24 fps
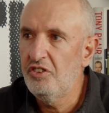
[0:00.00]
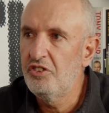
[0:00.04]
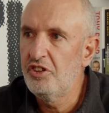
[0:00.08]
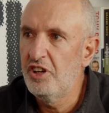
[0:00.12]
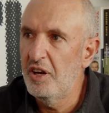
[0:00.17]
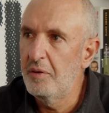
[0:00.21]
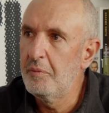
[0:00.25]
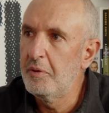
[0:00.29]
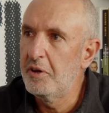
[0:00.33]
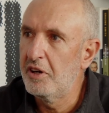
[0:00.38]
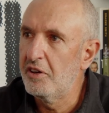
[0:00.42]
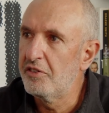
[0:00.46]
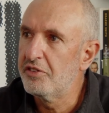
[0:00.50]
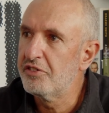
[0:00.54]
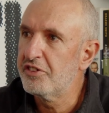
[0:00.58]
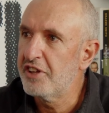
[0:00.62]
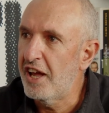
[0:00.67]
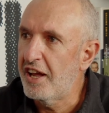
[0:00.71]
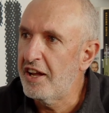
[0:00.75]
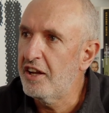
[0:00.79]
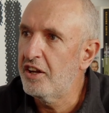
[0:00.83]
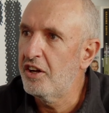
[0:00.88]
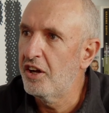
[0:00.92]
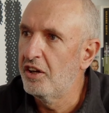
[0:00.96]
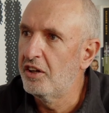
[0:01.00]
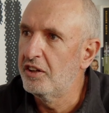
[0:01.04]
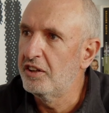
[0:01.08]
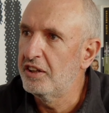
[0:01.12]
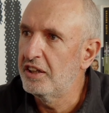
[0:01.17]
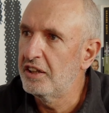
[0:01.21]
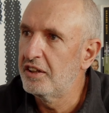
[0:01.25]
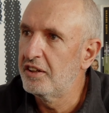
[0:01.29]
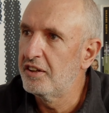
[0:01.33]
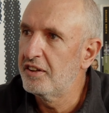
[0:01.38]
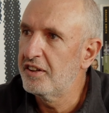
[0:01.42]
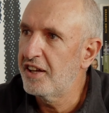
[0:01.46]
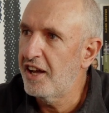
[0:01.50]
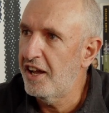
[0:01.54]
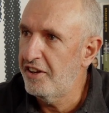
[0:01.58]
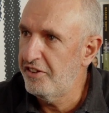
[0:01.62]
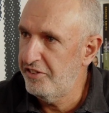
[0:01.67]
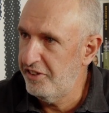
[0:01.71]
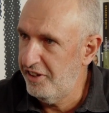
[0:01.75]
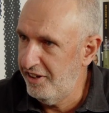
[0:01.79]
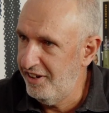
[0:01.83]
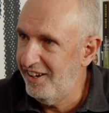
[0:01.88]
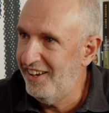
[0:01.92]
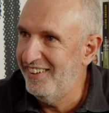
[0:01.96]
chairman of SANCO in
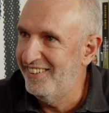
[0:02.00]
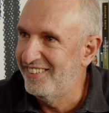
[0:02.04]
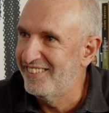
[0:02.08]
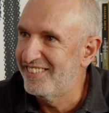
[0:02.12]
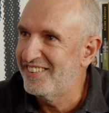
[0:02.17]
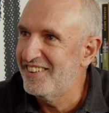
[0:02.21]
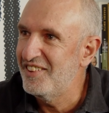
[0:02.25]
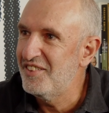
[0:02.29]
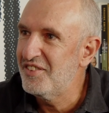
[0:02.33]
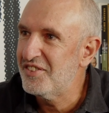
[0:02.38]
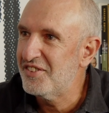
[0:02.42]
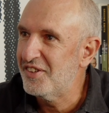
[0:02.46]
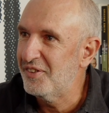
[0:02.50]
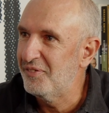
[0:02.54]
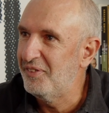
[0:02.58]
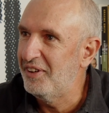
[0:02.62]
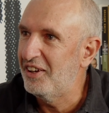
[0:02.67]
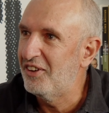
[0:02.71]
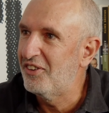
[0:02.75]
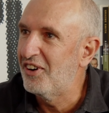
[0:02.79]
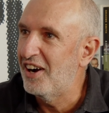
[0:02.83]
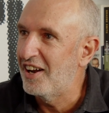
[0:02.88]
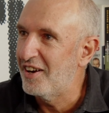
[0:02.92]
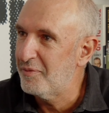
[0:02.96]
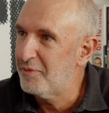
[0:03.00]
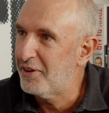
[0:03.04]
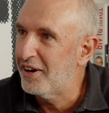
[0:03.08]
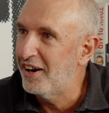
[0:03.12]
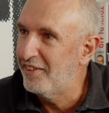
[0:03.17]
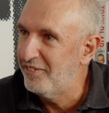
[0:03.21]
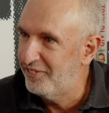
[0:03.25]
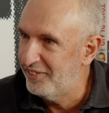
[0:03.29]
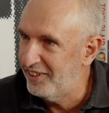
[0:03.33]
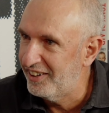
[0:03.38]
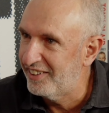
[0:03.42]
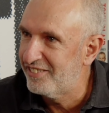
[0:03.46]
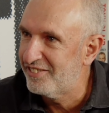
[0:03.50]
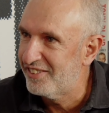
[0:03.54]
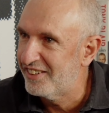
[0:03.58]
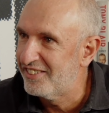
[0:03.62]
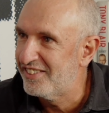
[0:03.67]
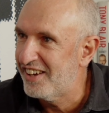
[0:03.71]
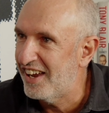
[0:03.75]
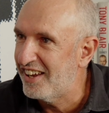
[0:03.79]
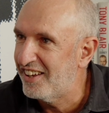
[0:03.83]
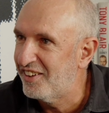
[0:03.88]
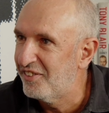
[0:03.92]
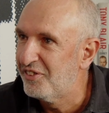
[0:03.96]
KZN seems to be quite appropriate for
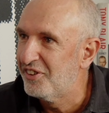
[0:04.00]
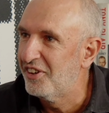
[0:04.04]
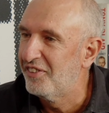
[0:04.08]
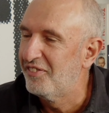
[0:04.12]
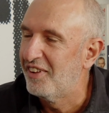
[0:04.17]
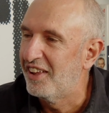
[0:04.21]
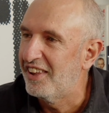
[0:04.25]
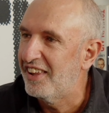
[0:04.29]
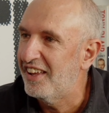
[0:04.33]
Jacob Zuma.